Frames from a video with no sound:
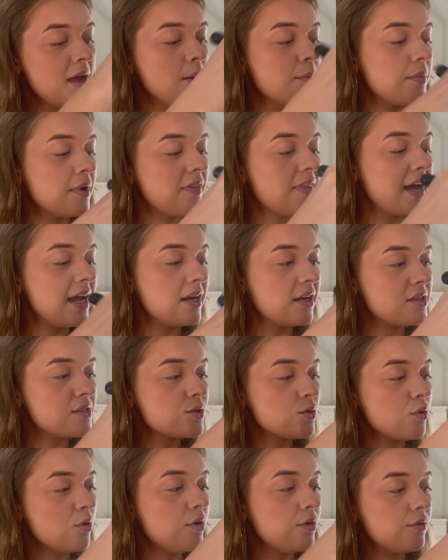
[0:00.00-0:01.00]
but then
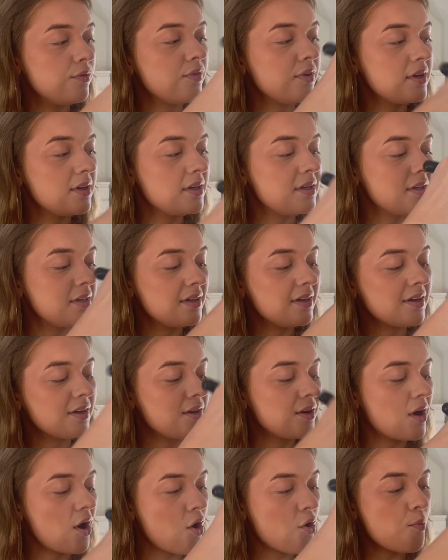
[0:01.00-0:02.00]
sort of
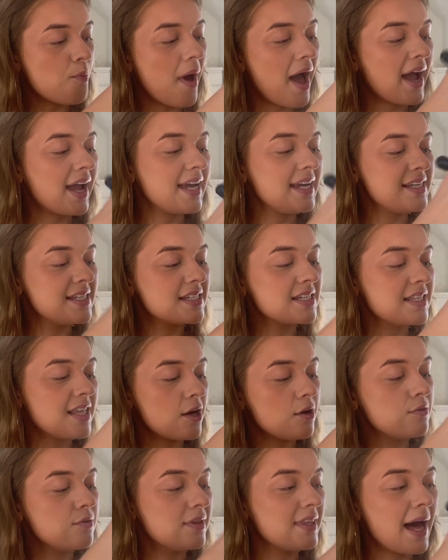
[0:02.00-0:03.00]
go back into
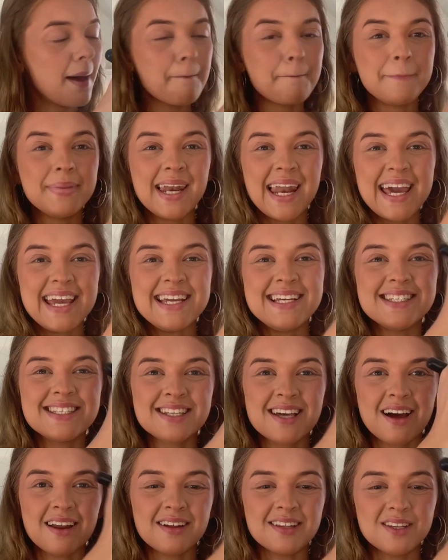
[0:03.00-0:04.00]
that Blaze
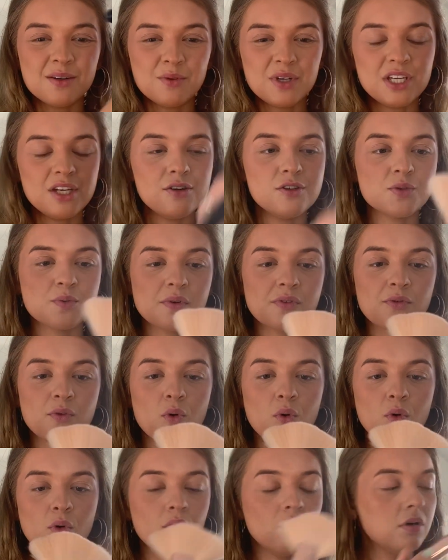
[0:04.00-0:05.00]
colour that we used
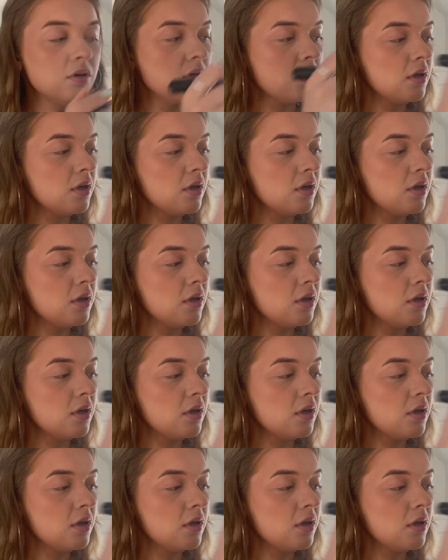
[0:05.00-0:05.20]
before